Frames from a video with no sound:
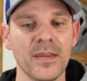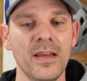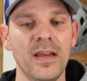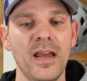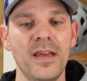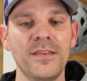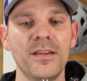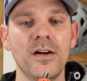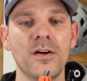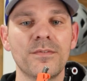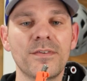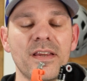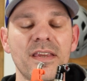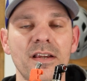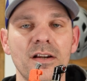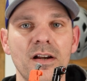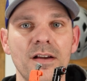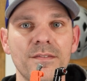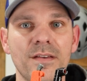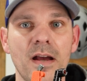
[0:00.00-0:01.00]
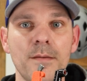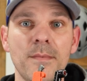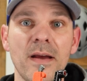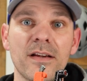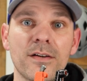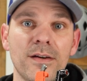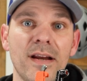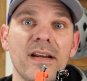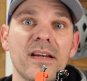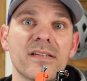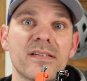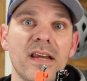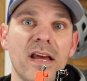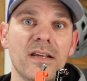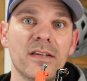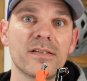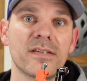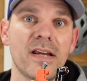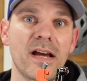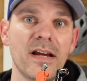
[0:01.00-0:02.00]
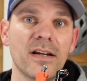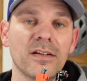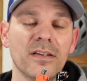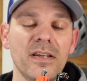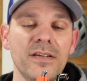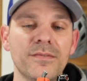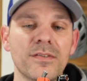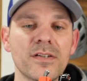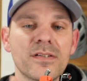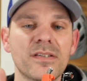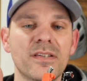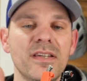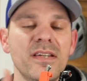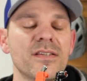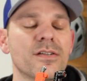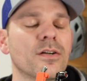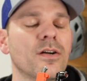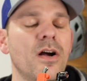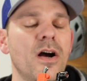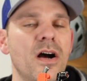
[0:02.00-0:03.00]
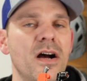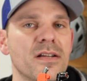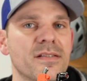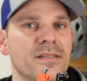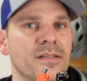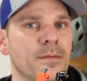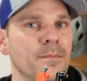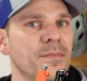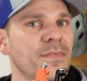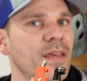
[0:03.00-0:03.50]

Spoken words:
And then over here, I've got my Granite Talon tire levers. These are awesome.